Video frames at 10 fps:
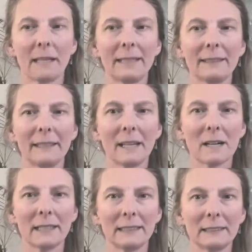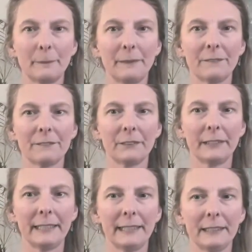letting the eyes be
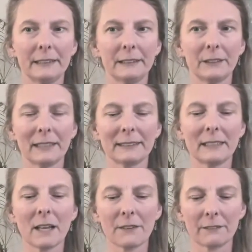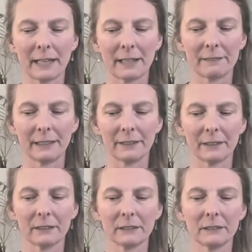free. So that's another area
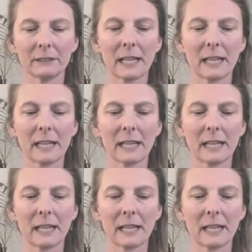that